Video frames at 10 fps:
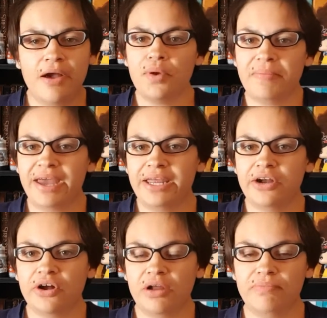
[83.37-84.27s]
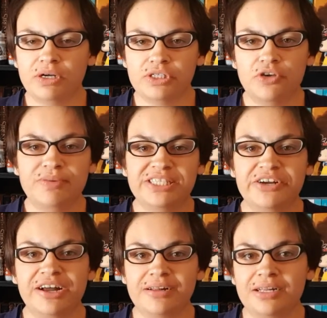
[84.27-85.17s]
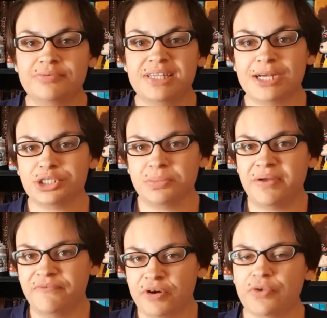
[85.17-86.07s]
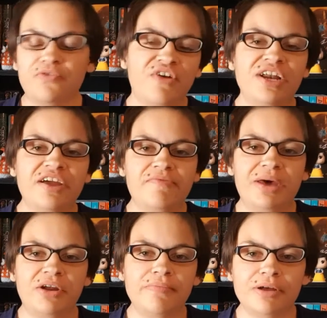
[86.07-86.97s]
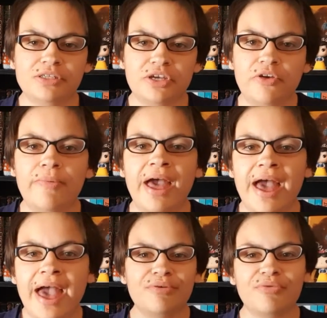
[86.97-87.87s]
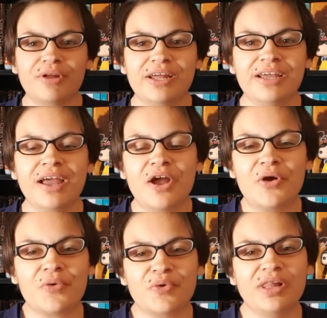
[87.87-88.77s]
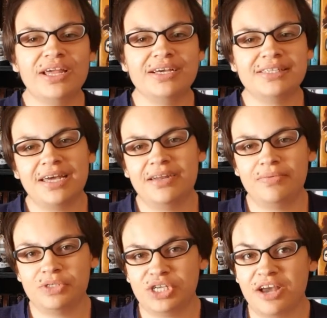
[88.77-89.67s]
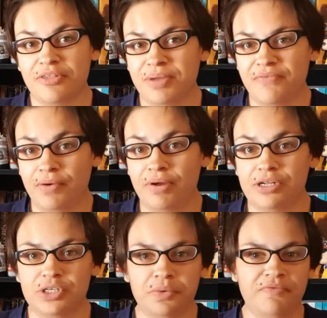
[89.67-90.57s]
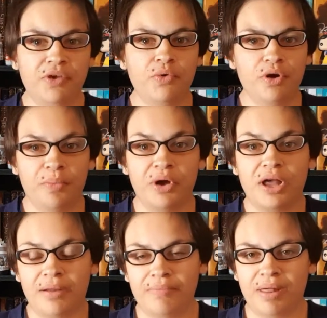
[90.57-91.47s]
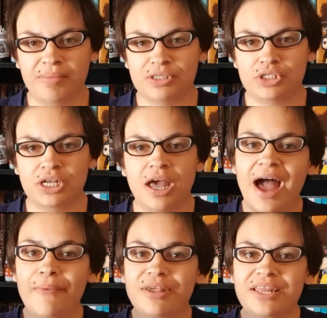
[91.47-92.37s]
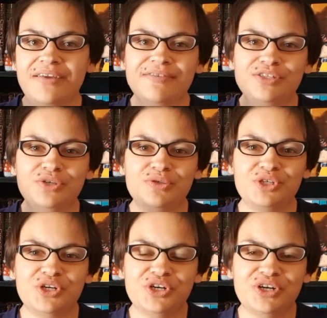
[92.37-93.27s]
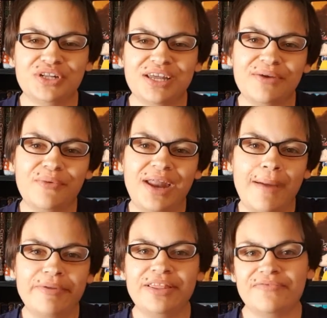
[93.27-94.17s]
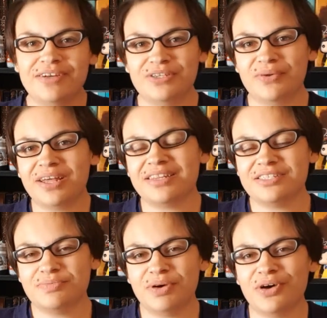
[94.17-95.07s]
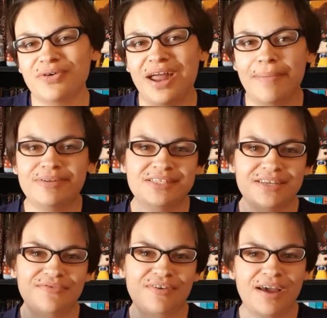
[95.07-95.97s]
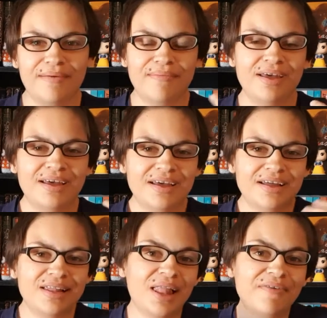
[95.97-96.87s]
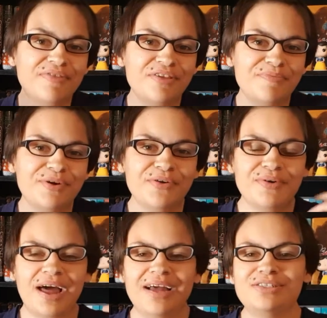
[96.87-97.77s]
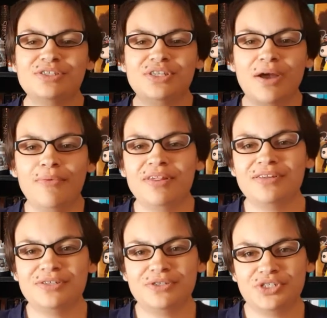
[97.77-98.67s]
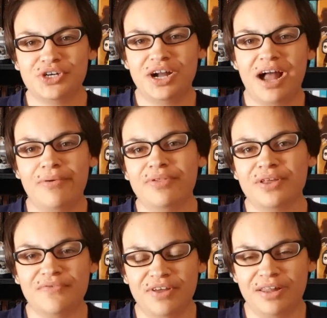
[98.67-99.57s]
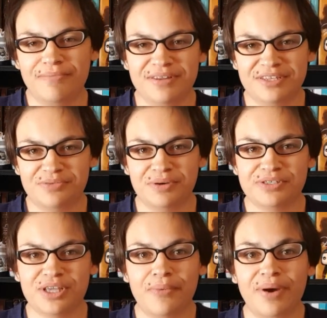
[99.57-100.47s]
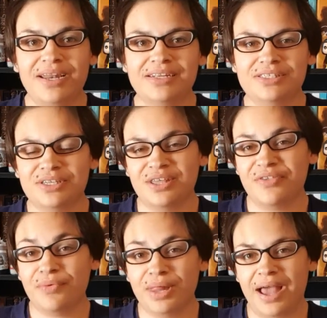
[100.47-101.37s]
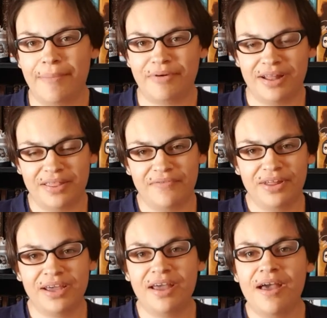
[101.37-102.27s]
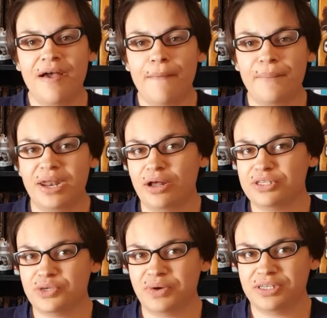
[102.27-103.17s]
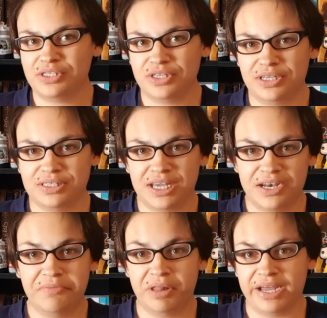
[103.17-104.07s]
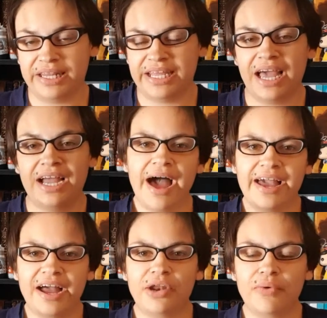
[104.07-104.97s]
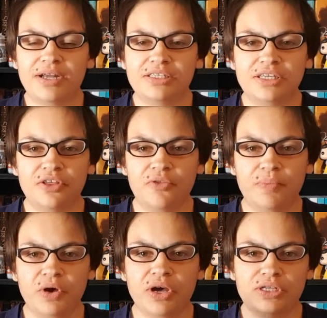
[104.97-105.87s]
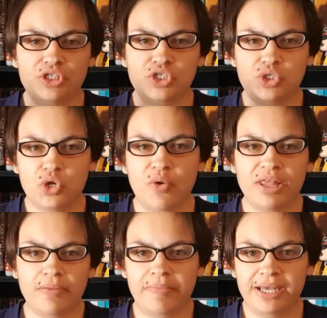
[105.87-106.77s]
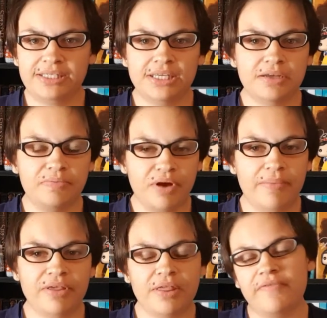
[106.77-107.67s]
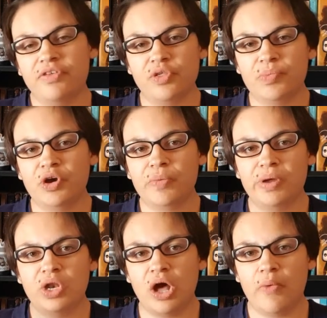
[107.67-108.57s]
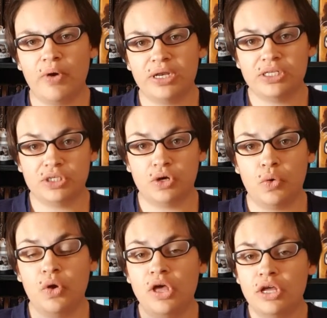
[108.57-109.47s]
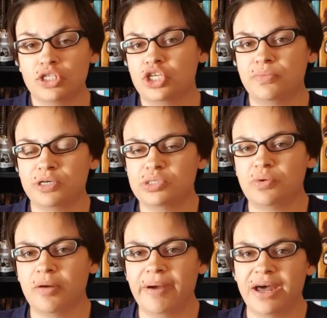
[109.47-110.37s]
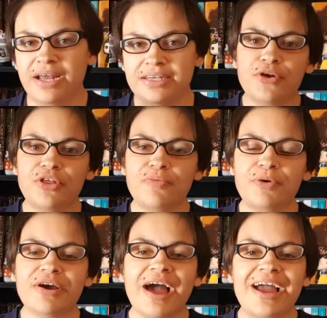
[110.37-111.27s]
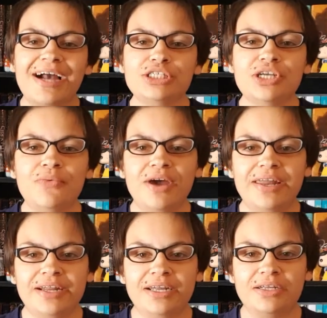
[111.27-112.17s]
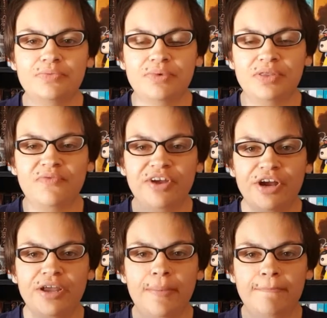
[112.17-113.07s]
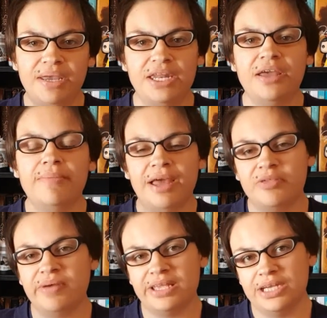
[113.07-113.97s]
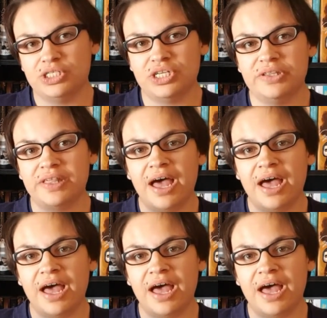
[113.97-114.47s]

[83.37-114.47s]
We met here on BookTube, and Sara Ella was actually my first friend I've met on BookTube, so I was really, really excited when she asked me if I wanted to review her book Unblemished. I wasn't even too sure, like, what happens if I don't like this book, what happens if I love this book, I wasn't too sure how I was going to feel about this book, so I went into this really apprehensively, but I also went into this kind of blindly. I kind of went into this book just knowing the basic premise of this book, but not wanting to know too much more about it. For this book, I actually went in it with very medium expectations.